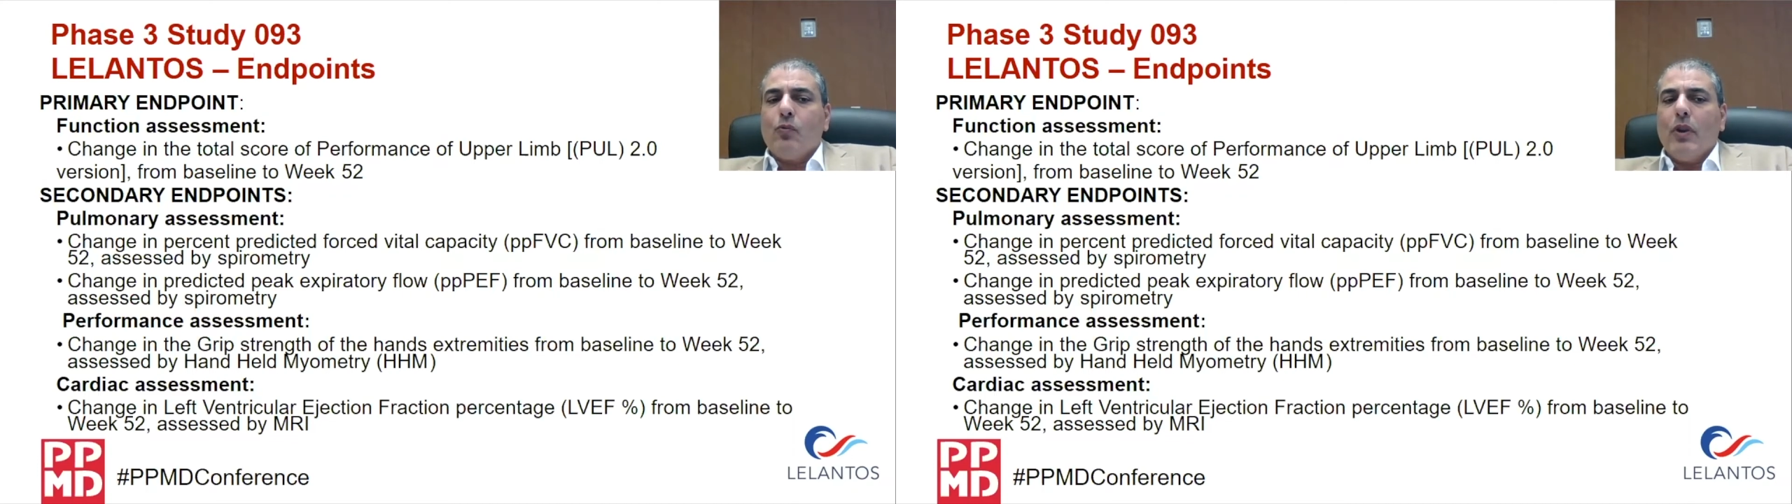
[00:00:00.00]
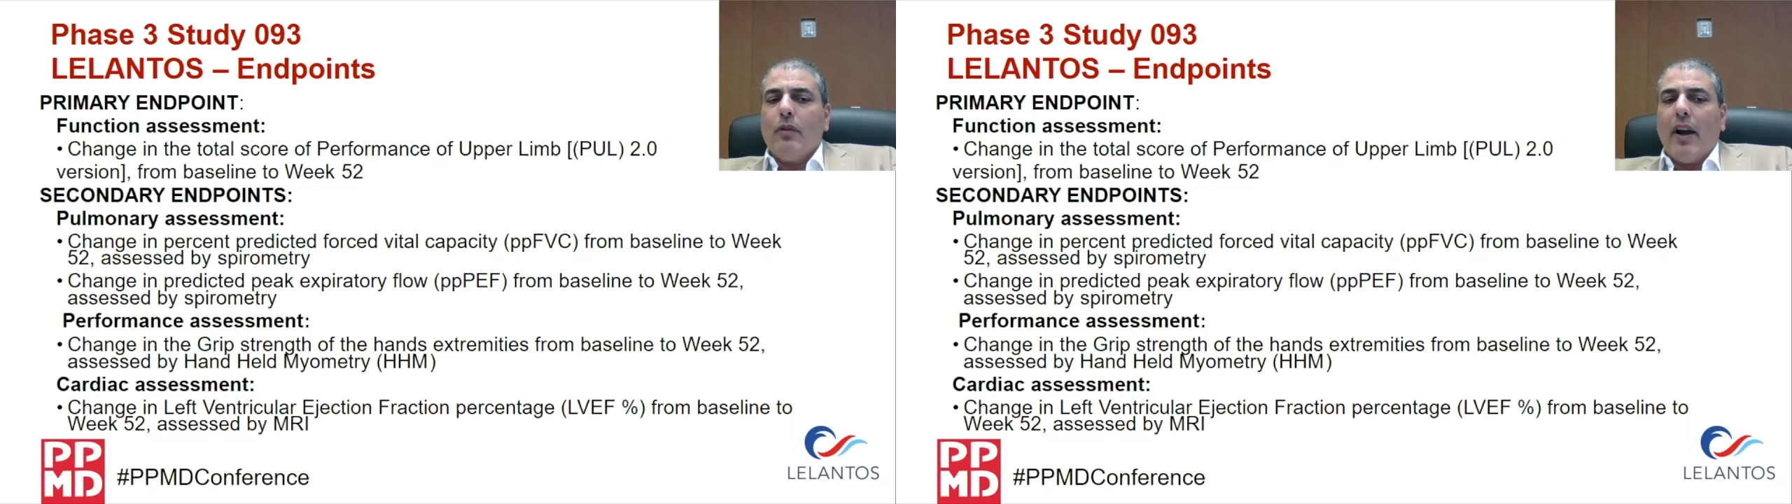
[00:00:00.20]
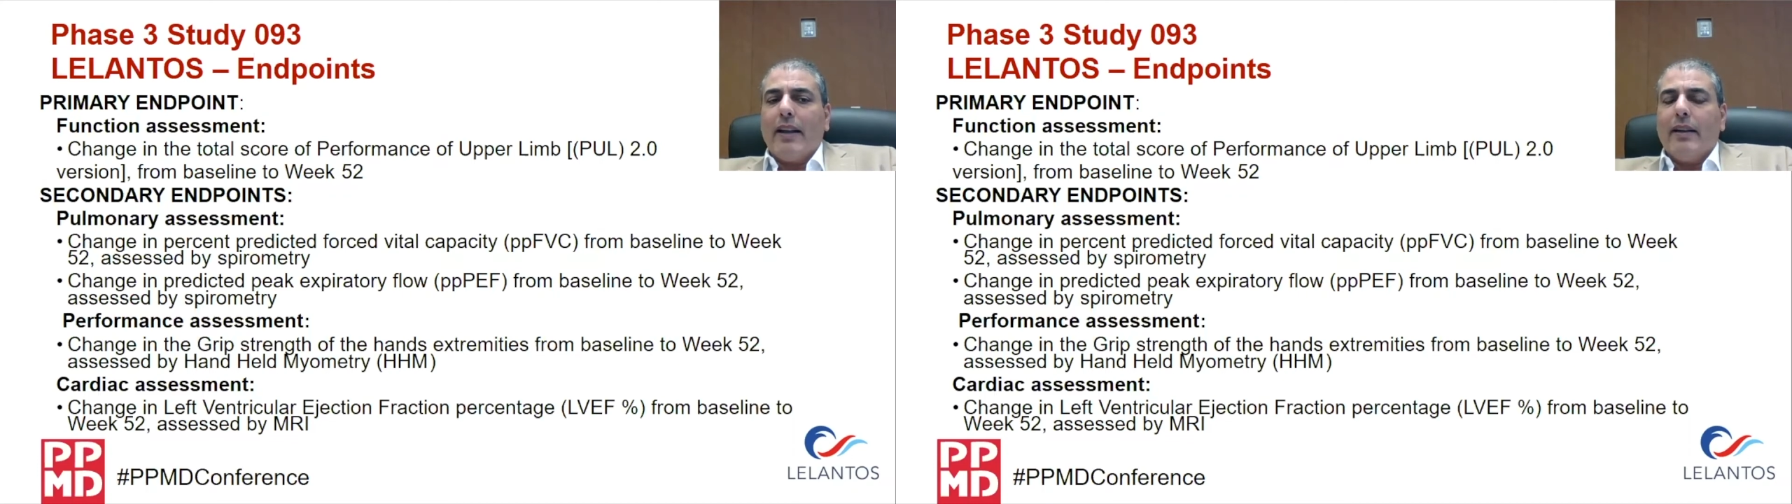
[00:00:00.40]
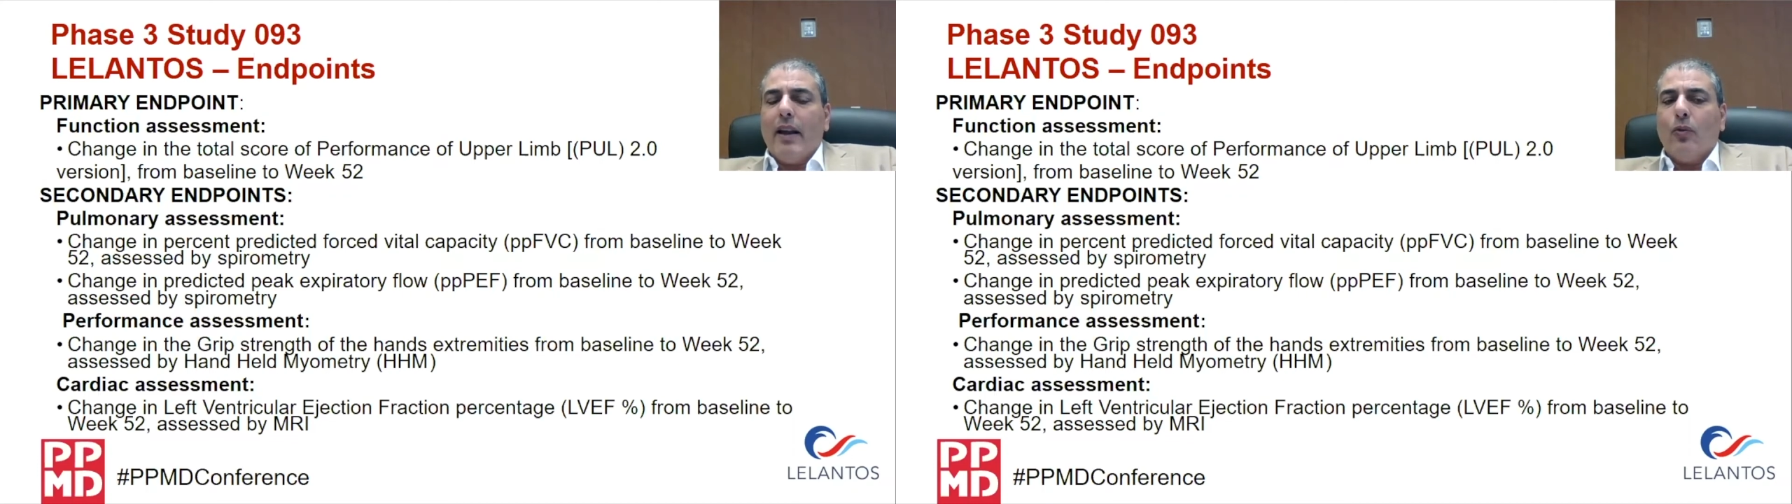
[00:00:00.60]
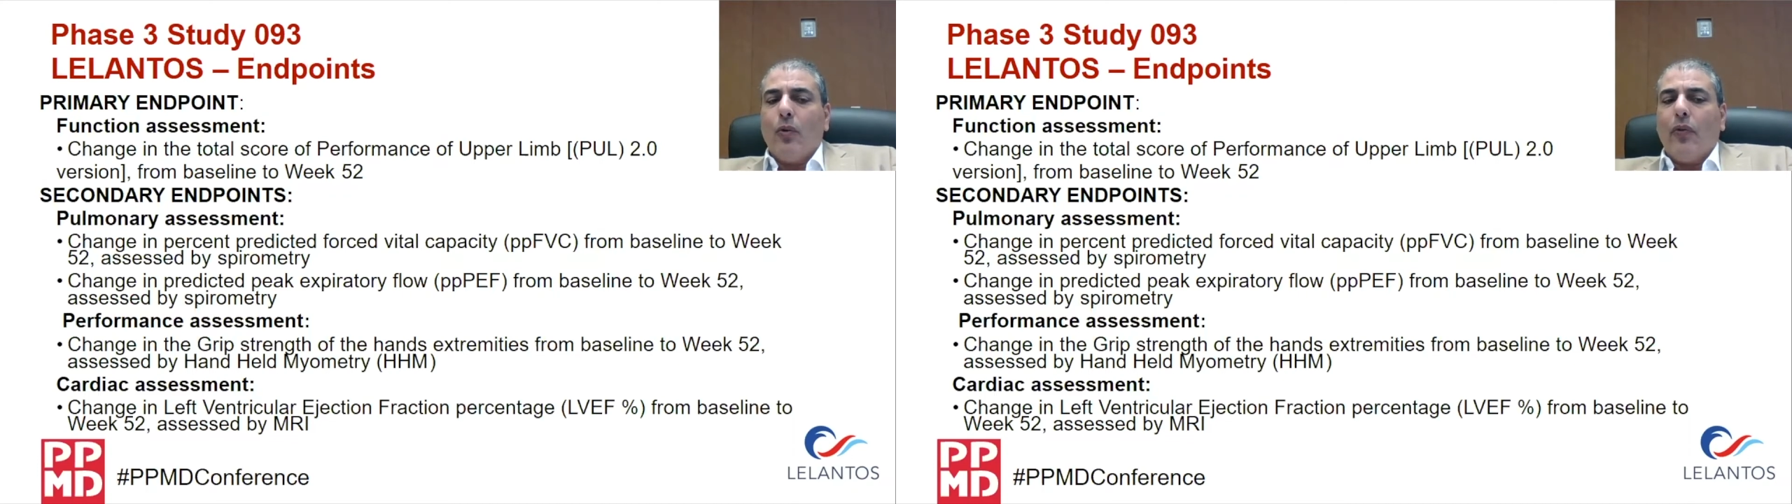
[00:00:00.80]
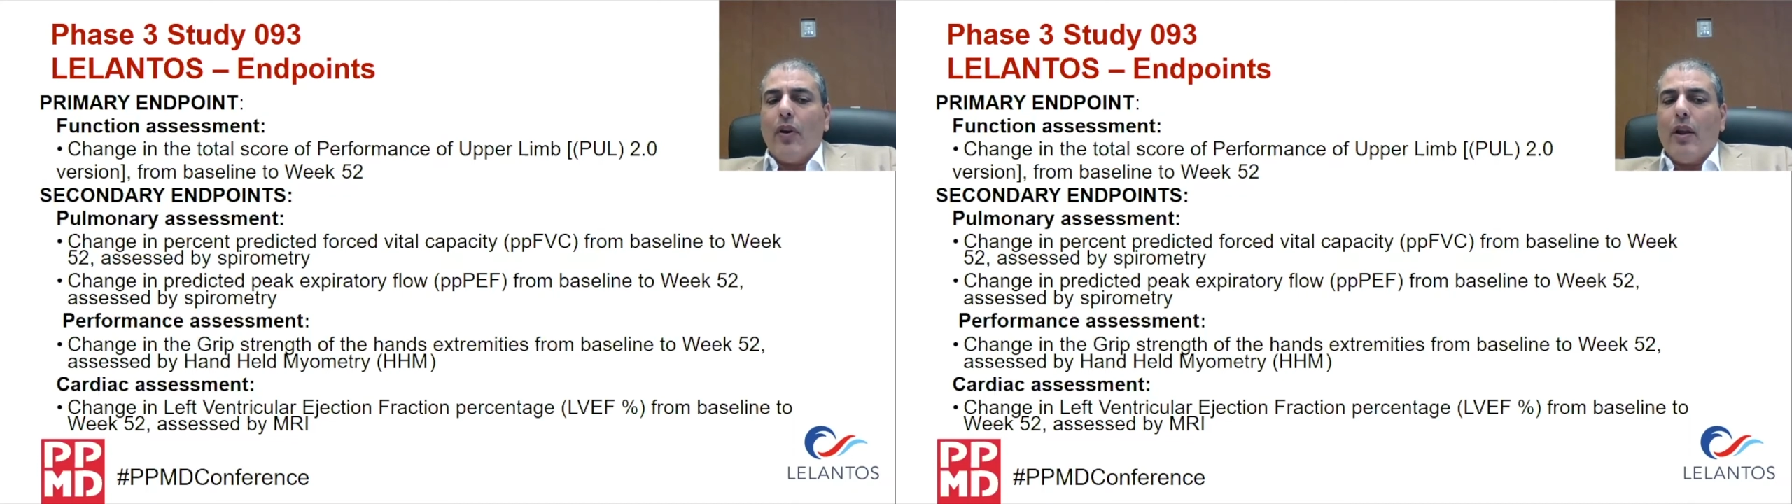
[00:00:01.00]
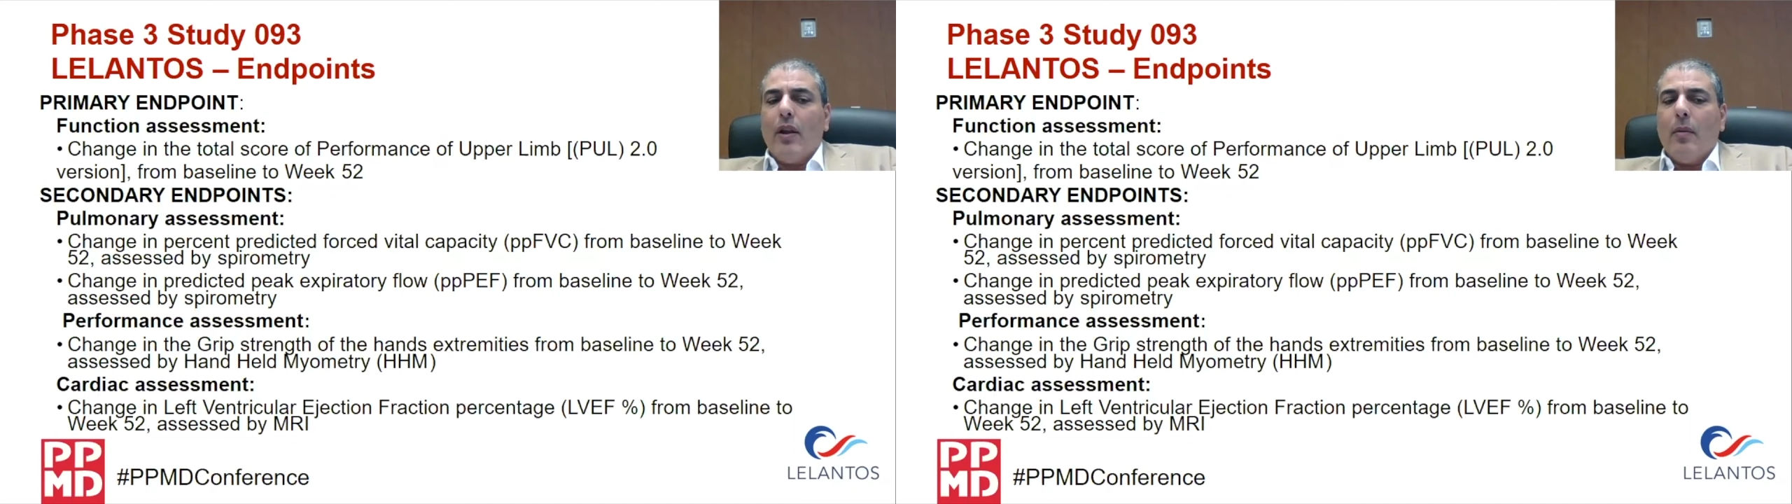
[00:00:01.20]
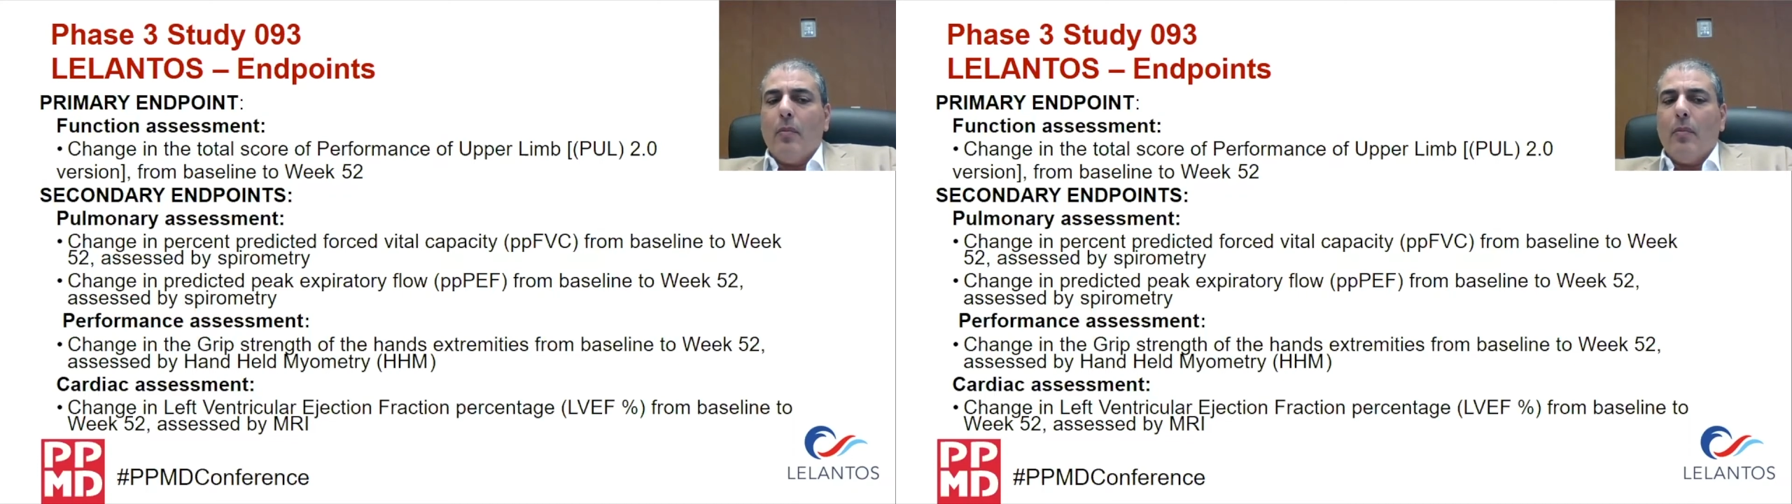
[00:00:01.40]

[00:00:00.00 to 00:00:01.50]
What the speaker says: we divided into 3